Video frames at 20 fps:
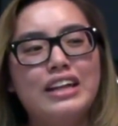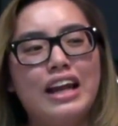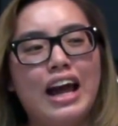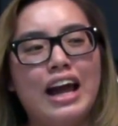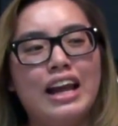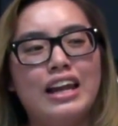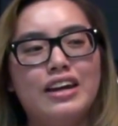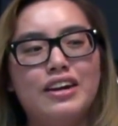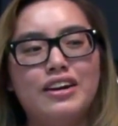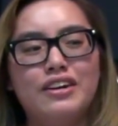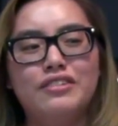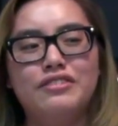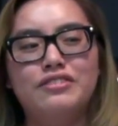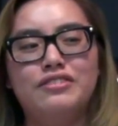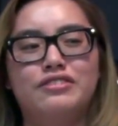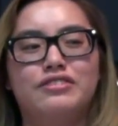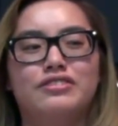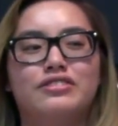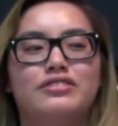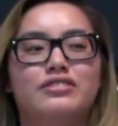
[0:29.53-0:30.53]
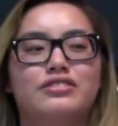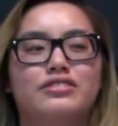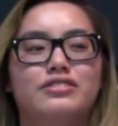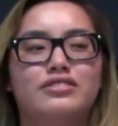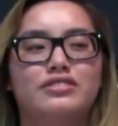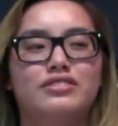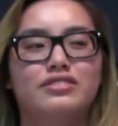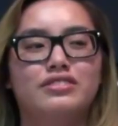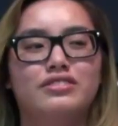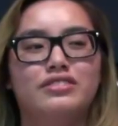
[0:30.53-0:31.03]
that I love,
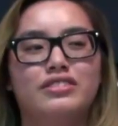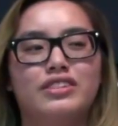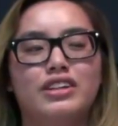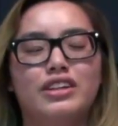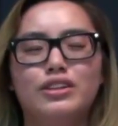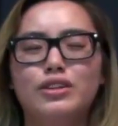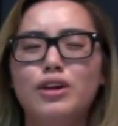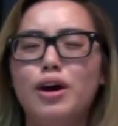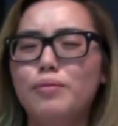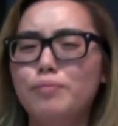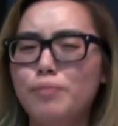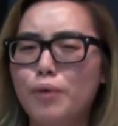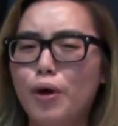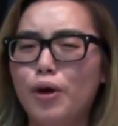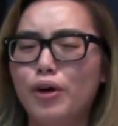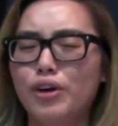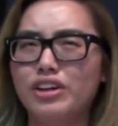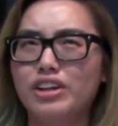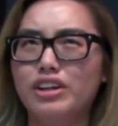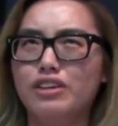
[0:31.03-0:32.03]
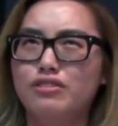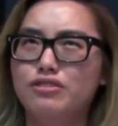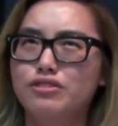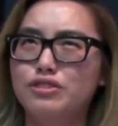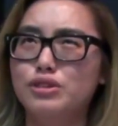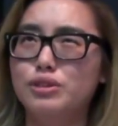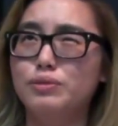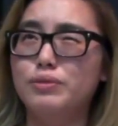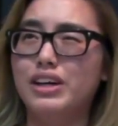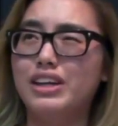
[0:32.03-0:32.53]
not more than
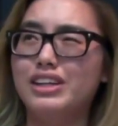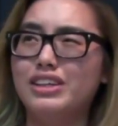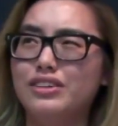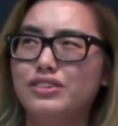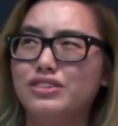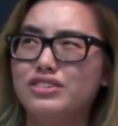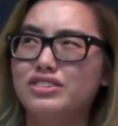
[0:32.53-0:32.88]
food, but